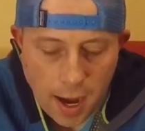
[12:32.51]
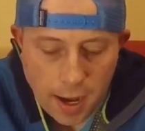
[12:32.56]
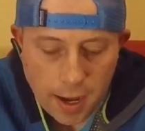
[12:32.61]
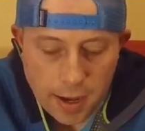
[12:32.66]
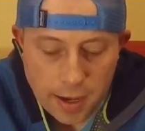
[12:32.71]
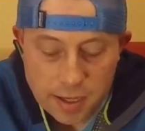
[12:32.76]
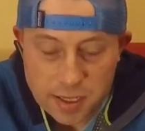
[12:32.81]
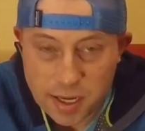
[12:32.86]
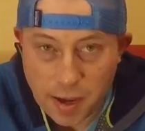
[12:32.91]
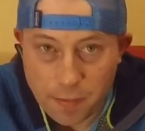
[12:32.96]

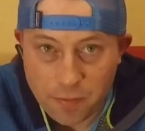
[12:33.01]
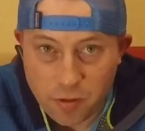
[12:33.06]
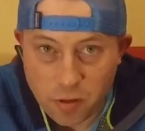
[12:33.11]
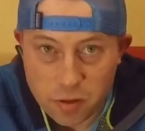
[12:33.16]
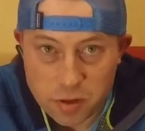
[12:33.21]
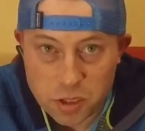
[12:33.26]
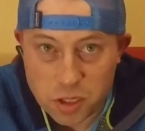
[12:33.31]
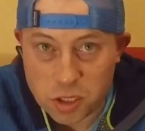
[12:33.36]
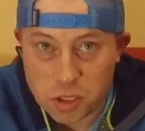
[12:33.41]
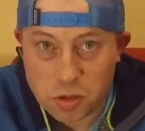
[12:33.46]
except for
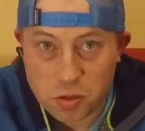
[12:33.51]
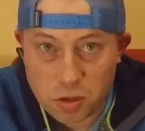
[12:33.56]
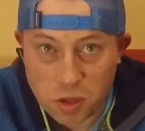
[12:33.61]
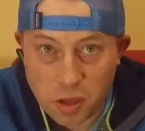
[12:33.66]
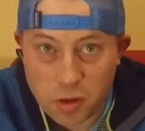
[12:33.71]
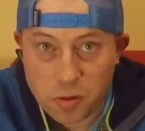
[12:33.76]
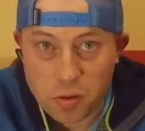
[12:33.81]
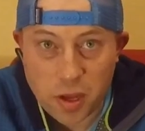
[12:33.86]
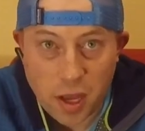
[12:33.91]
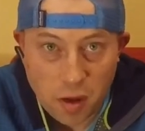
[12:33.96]
it's just
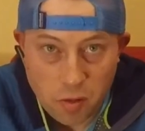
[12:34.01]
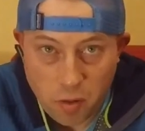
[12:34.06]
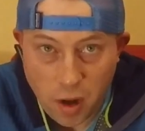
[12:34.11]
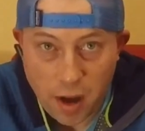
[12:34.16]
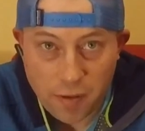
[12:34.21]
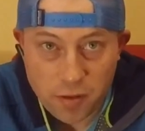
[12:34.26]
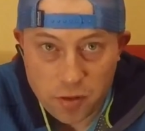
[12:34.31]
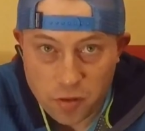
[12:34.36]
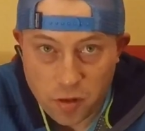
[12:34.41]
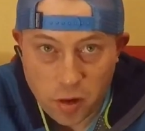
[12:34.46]
literally right
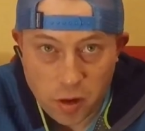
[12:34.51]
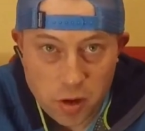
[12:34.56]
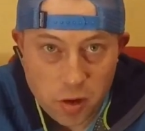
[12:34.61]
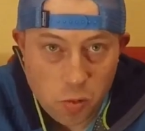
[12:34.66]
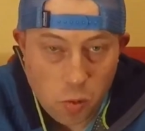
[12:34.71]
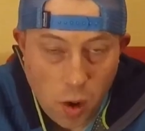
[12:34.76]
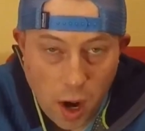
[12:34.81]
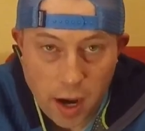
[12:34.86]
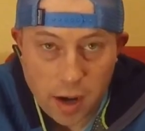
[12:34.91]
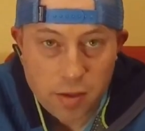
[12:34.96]
off the trail. You
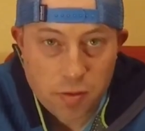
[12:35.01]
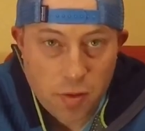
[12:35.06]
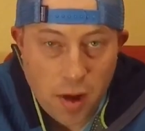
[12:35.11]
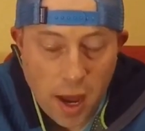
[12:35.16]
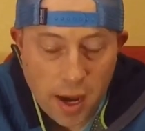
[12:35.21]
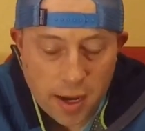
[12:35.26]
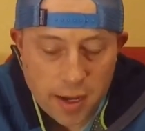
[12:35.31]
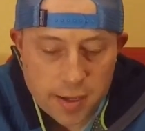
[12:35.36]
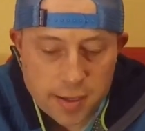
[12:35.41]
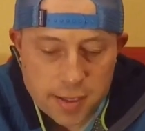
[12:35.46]
walk through
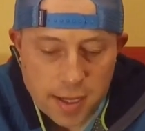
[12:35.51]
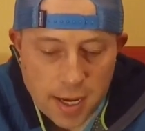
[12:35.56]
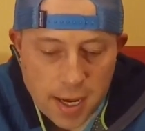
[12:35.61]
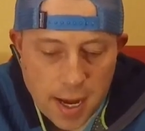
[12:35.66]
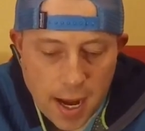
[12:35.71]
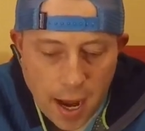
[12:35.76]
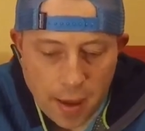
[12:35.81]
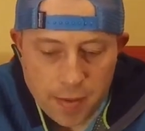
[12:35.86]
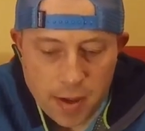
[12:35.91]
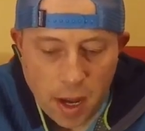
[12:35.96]
Atkins.
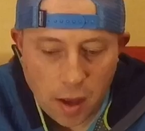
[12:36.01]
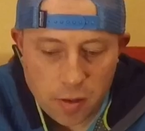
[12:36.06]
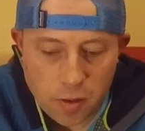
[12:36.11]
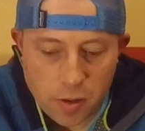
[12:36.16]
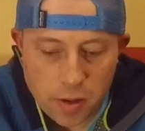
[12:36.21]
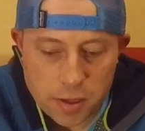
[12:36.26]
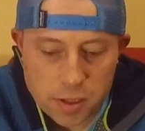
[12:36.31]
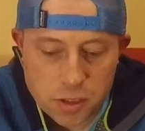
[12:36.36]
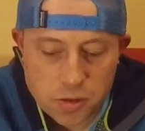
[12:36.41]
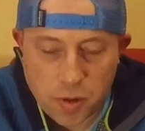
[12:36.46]
And the other
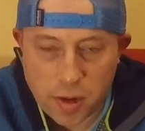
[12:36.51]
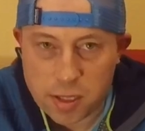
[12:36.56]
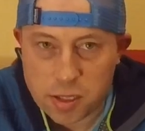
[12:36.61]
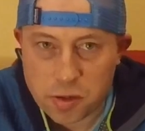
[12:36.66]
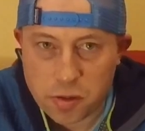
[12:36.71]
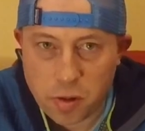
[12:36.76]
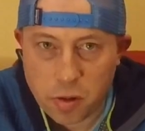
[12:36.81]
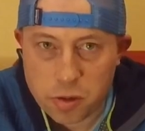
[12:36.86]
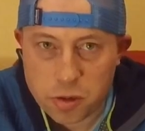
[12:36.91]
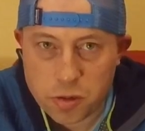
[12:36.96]
is Trent's
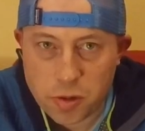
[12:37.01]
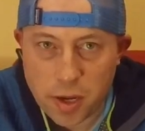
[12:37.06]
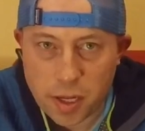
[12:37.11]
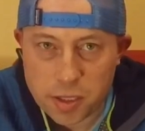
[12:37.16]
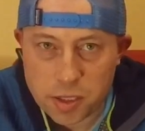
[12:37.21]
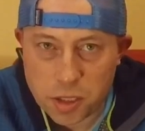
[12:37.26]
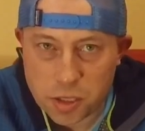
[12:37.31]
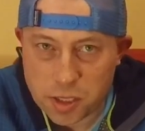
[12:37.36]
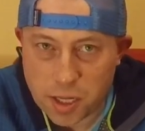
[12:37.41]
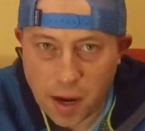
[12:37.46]
Grocery.
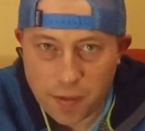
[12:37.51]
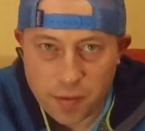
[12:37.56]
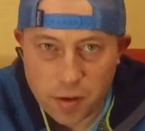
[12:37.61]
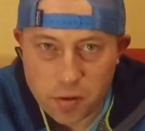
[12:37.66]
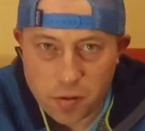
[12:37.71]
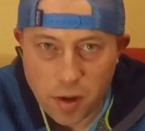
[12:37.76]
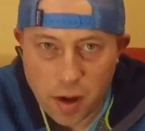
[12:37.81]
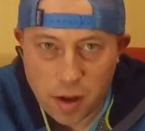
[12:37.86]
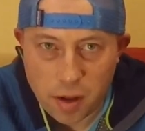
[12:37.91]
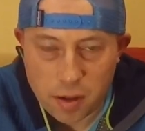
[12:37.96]
It's just off the
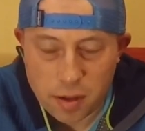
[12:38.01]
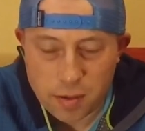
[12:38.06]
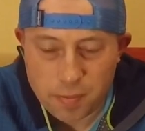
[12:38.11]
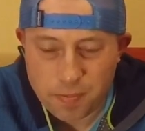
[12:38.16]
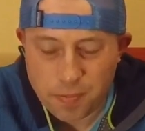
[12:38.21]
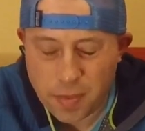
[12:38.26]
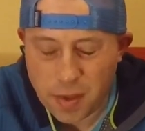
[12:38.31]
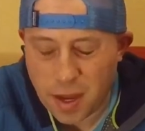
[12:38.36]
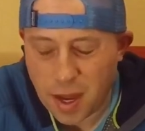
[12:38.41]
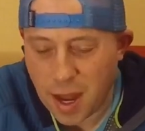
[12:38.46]
trail,
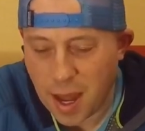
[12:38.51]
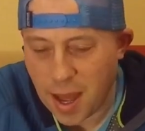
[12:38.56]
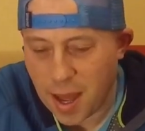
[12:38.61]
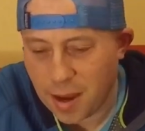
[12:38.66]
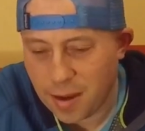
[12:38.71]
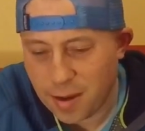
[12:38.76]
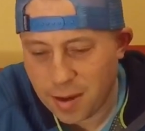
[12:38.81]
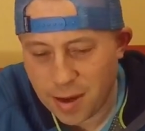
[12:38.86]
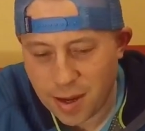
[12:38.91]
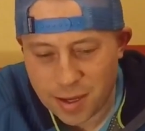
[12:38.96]

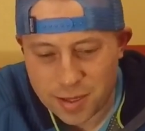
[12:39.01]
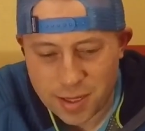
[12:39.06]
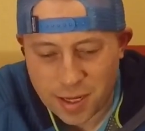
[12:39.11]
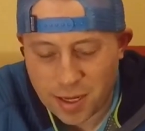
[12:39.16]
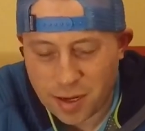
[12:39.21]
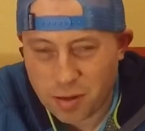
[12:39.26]
and it's a